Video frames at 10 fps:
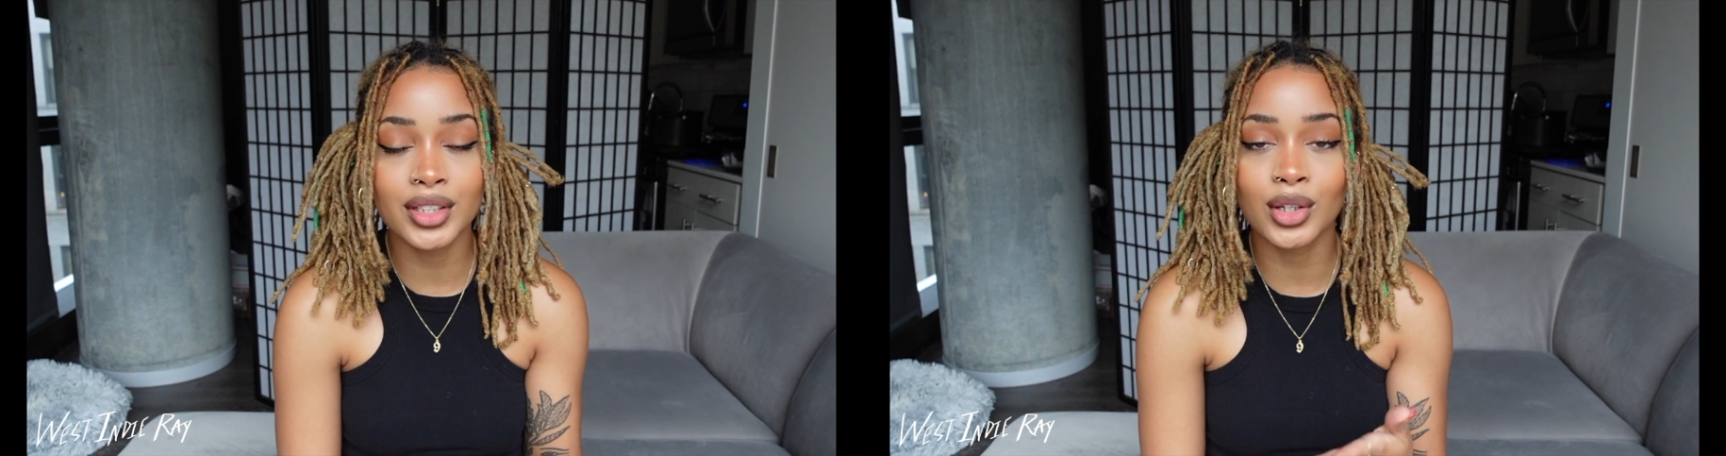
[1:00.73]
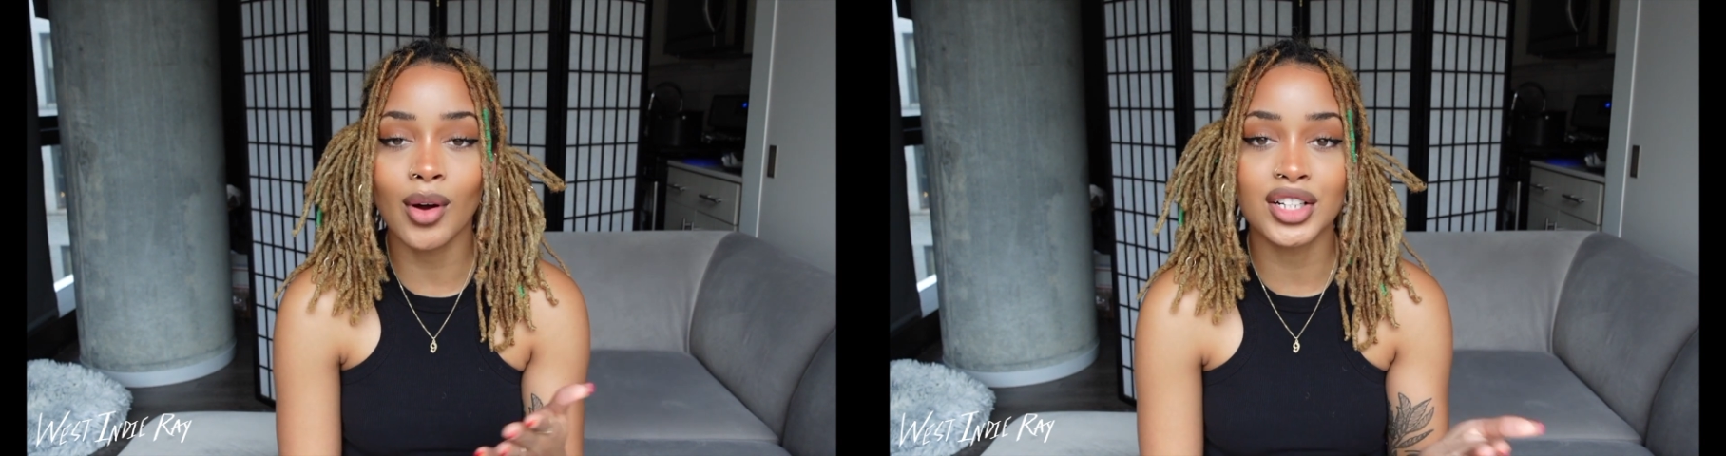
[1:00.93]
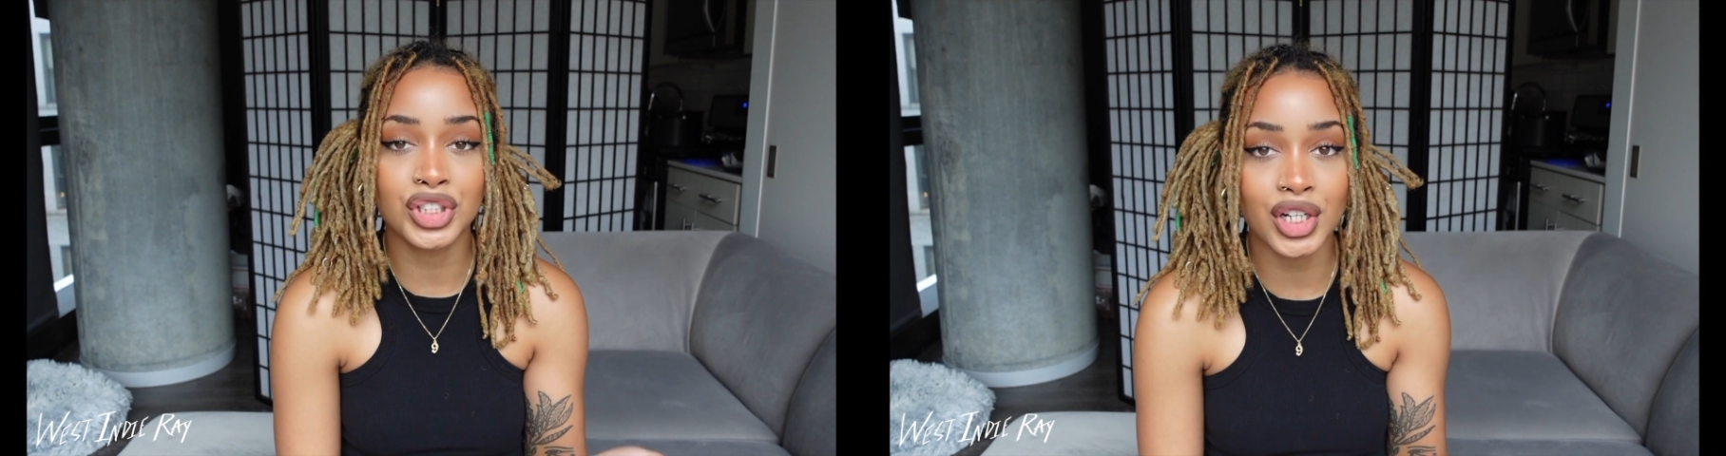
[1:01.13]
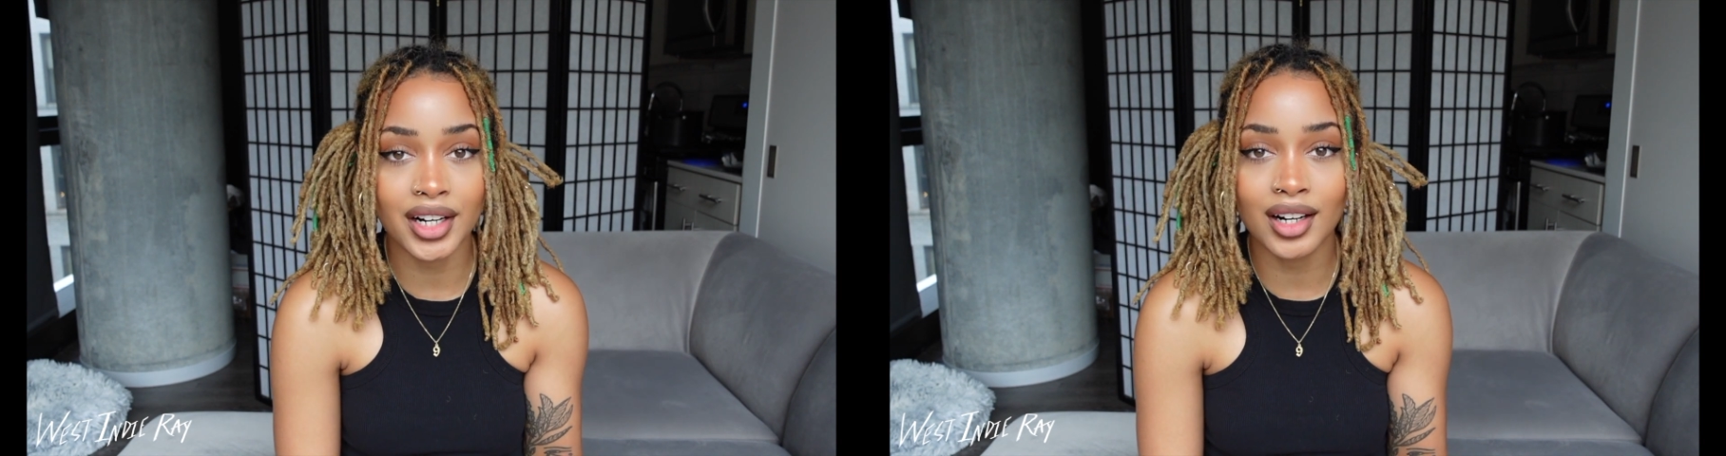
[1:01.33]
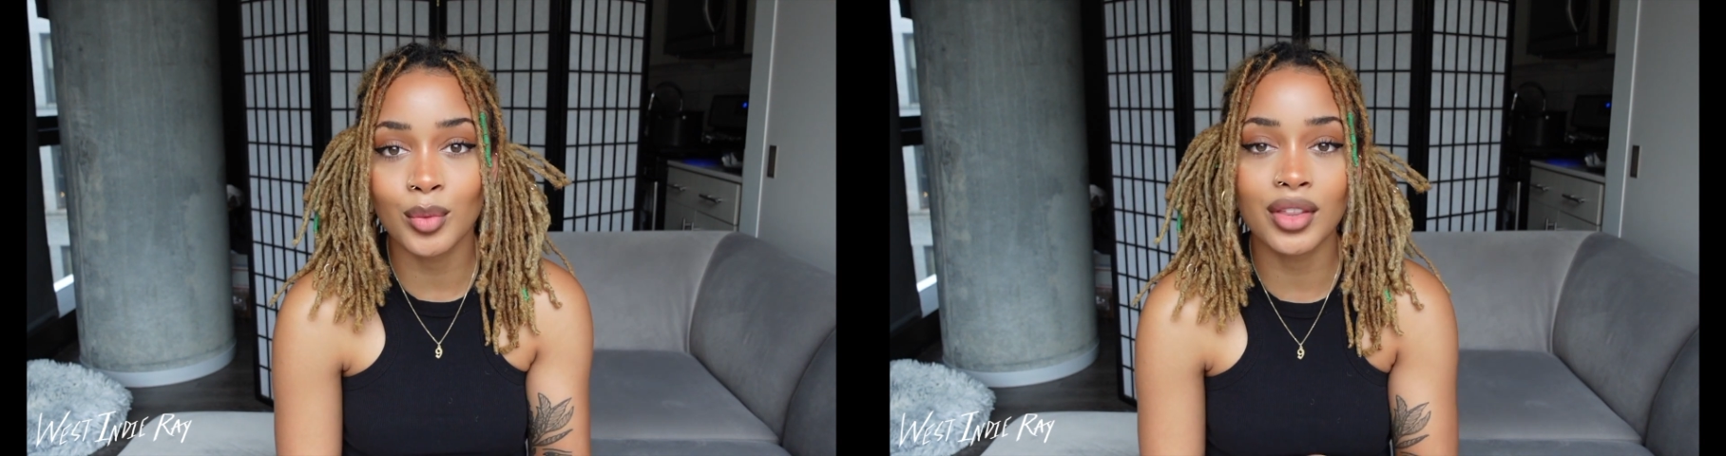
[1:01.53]
so I
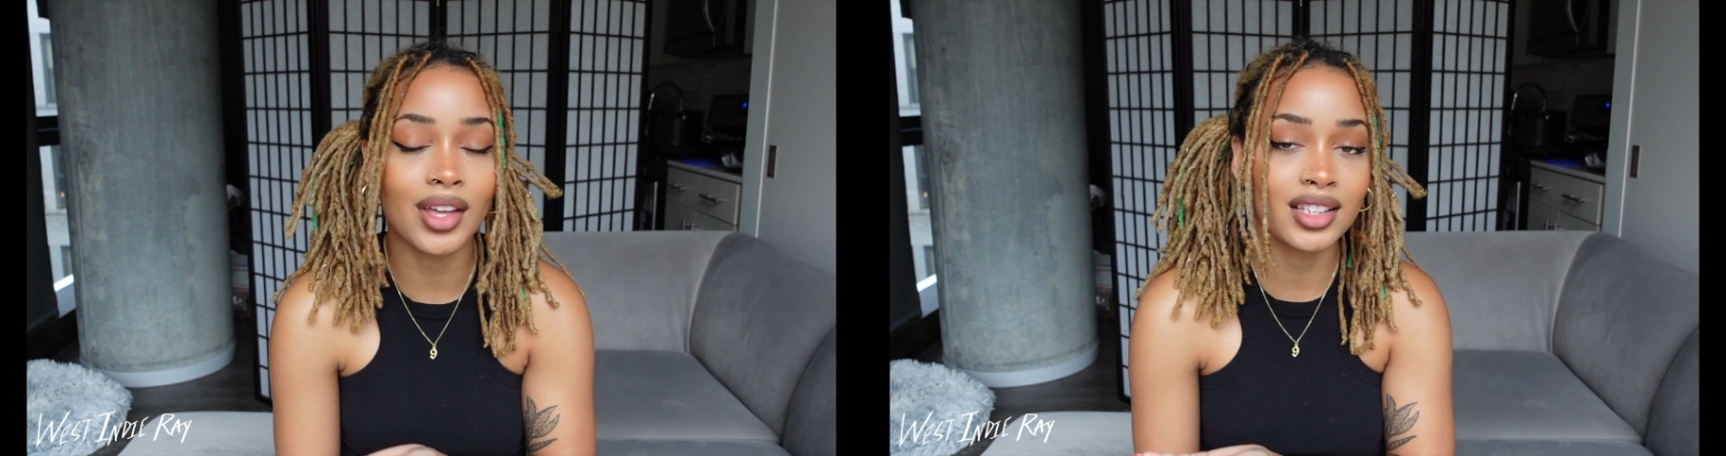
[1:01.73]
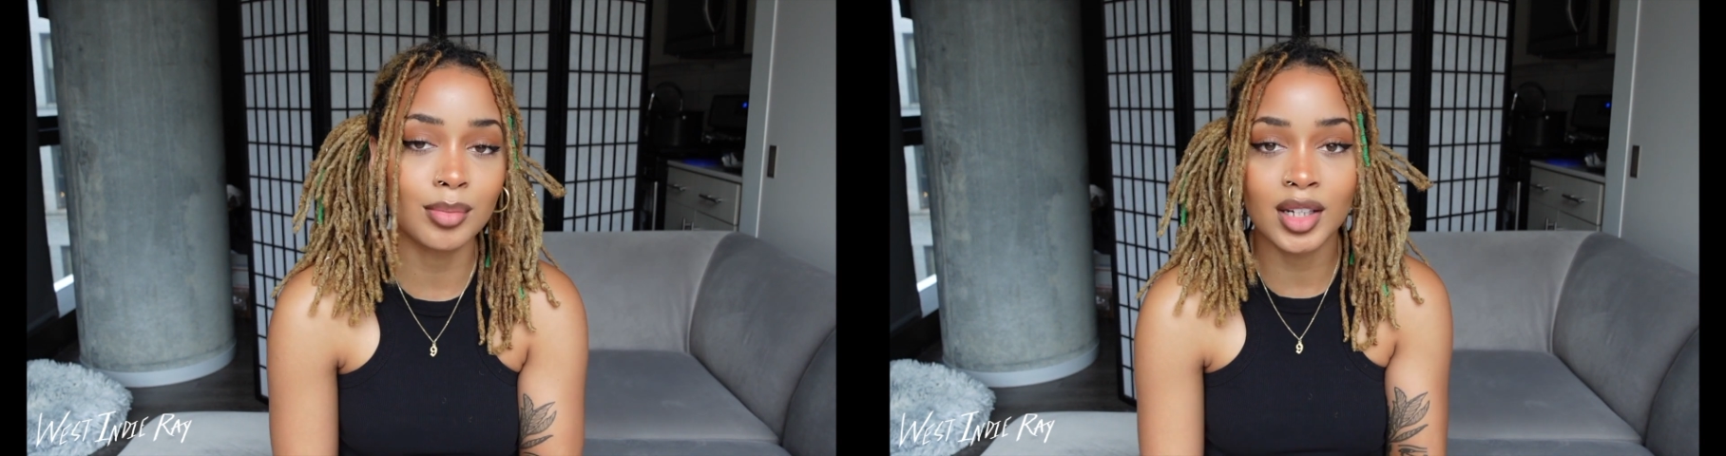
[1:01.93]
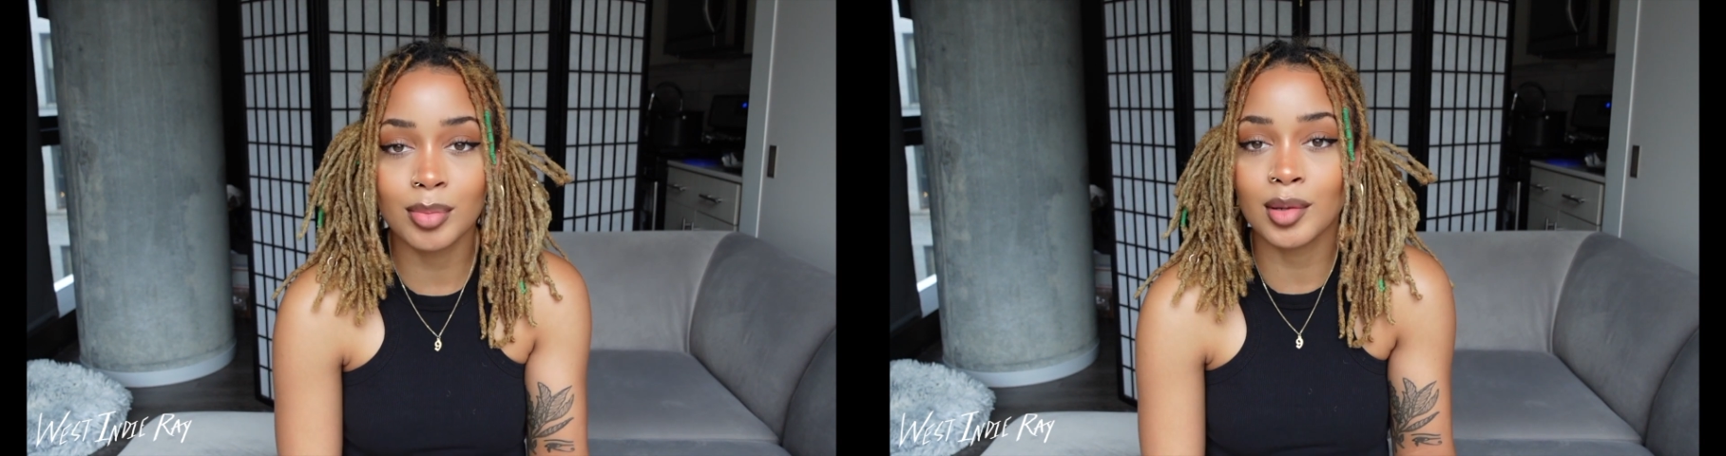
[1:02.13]
share it with as many